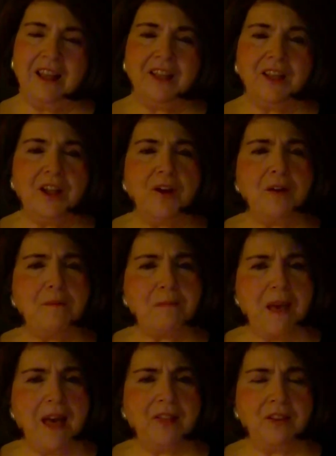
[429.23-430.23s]
In
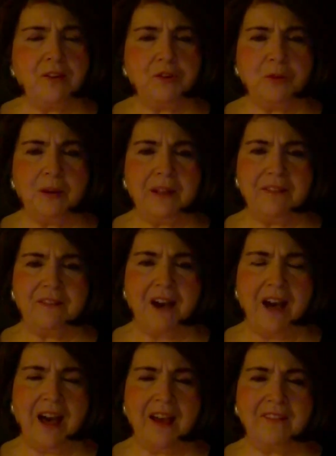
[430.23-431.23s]
Matthew
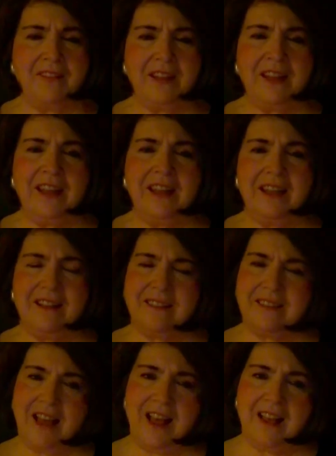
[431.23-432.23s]
25, it
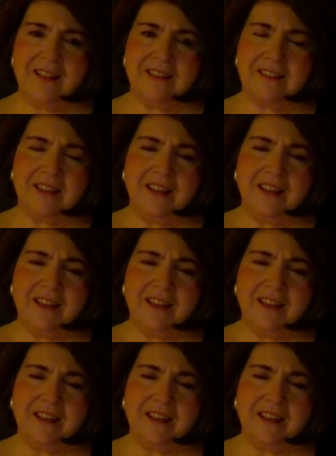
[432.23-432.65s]
says,